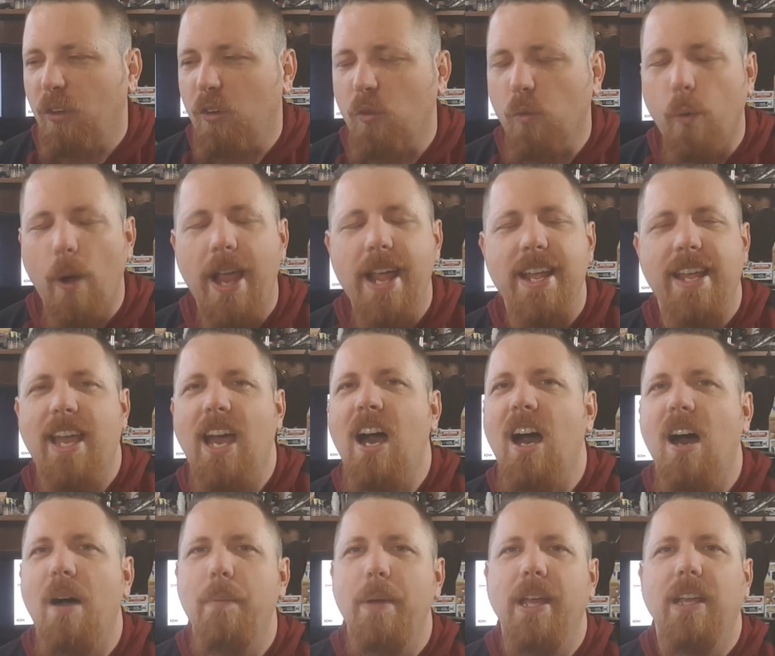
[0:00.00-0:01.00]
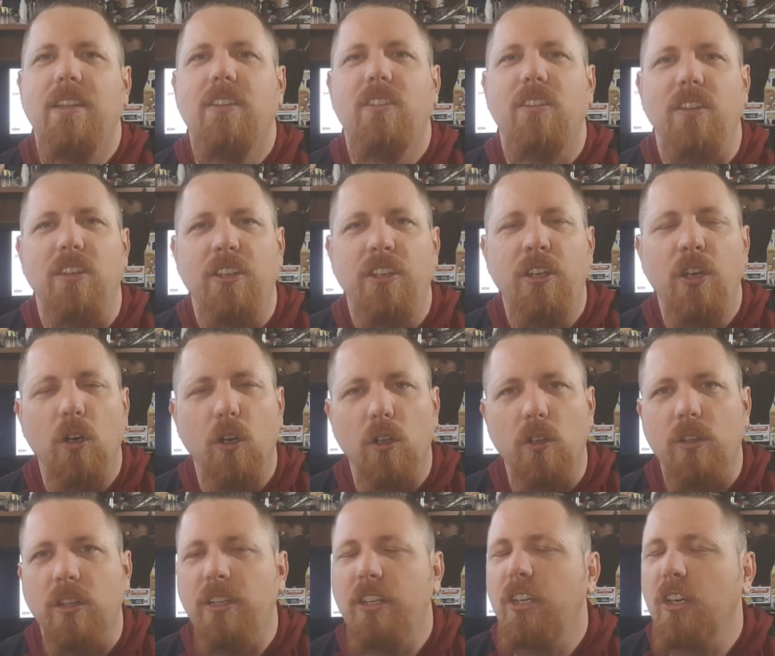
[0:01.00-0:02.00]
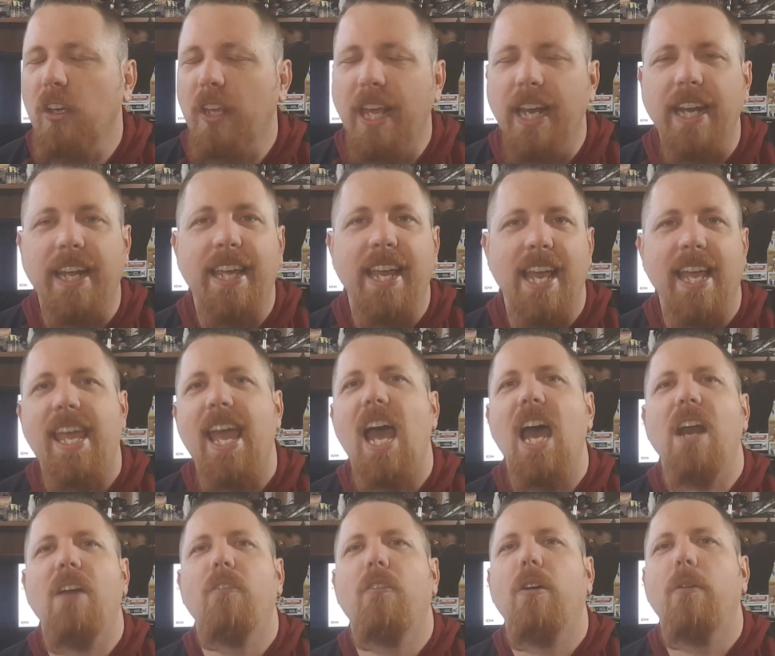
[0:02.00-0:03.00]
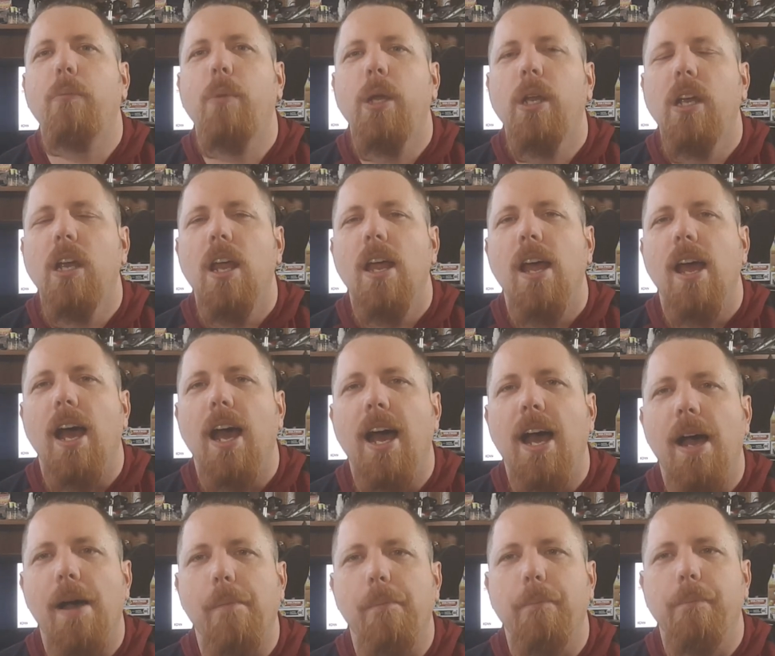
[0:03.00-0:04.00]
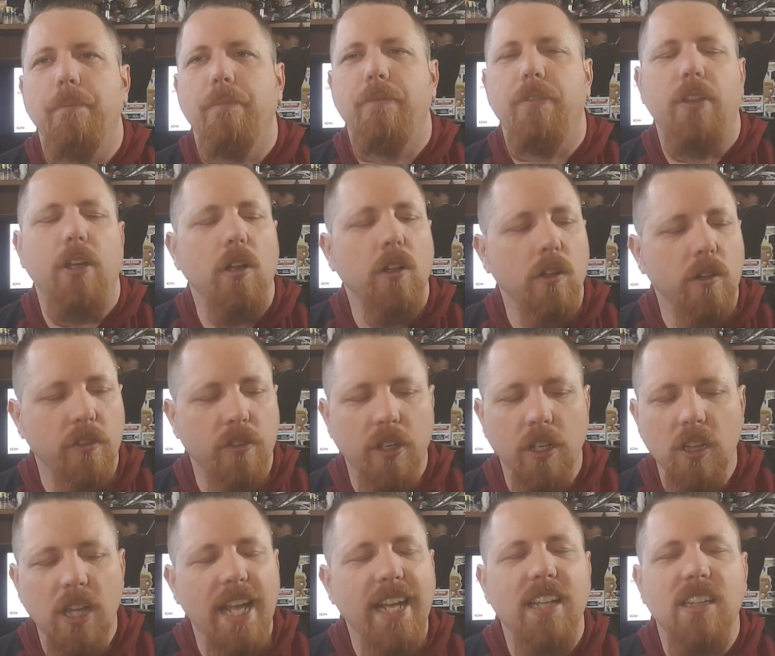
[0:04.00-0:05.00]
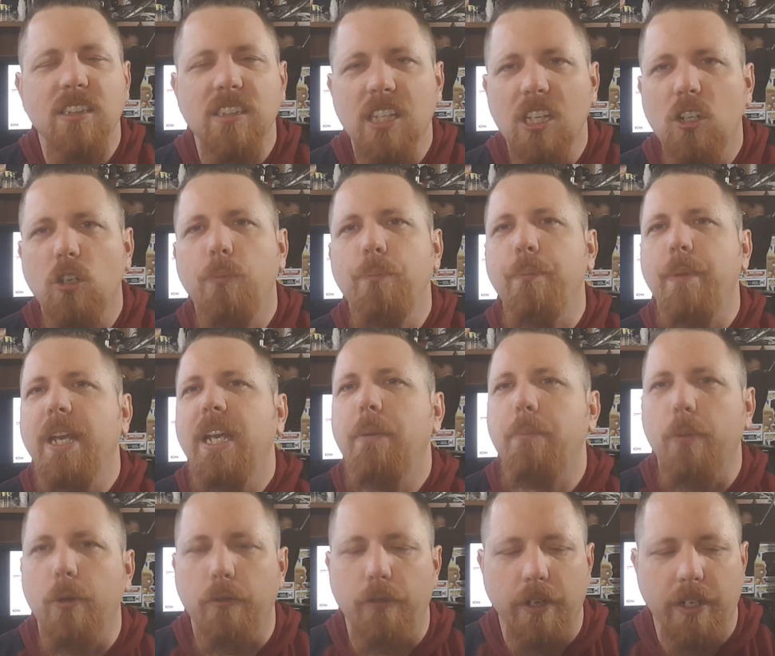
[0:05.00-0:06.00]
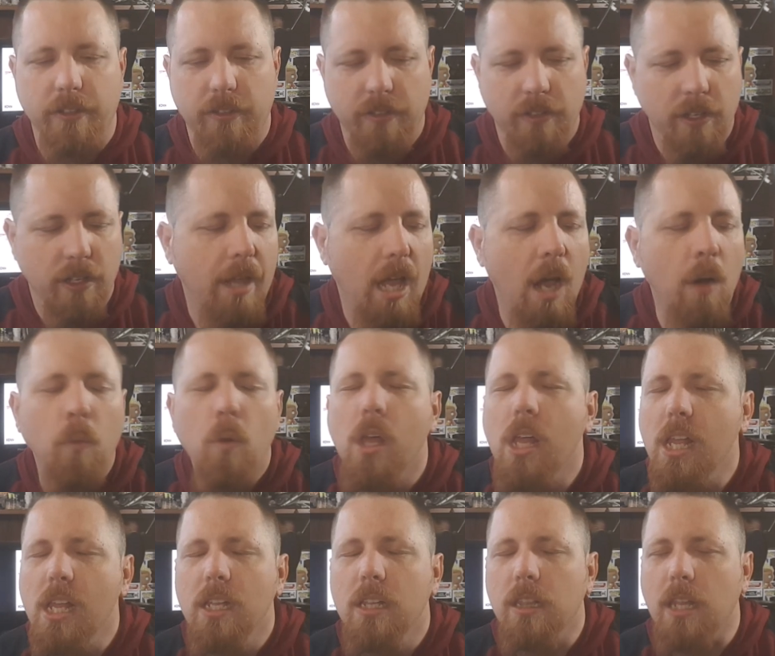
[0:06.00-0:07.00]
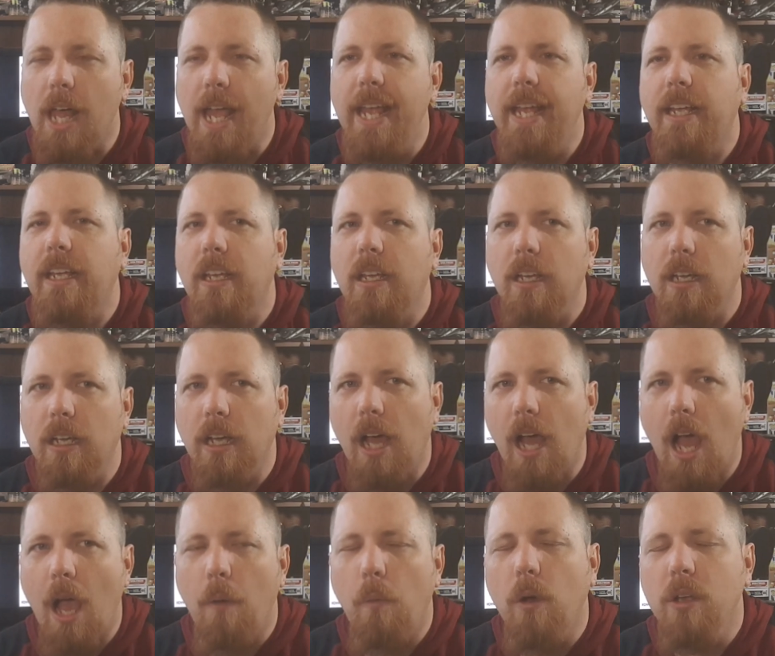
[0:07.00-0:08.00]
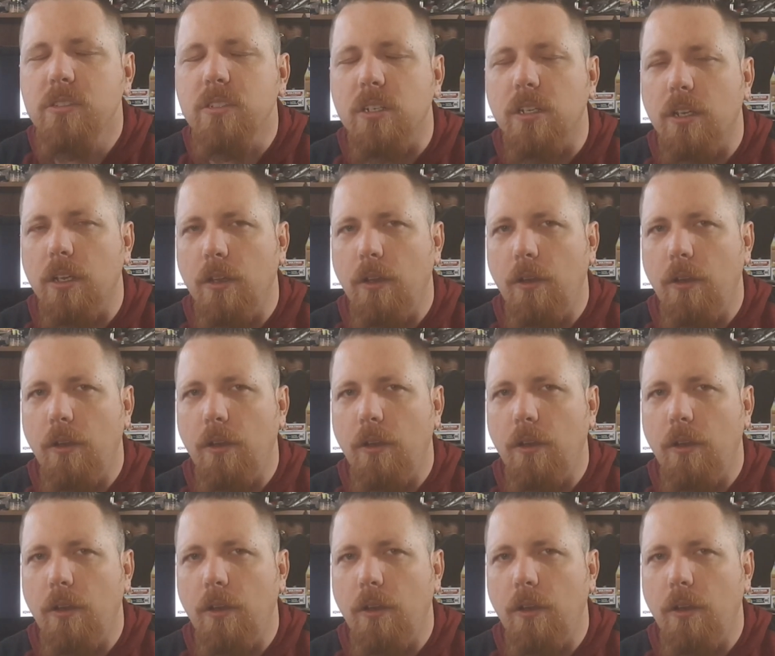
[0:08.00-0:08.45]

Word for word: Great comics. You'll you'll get a kick out of them. Um, they're they're like little mini movies. I really like. I was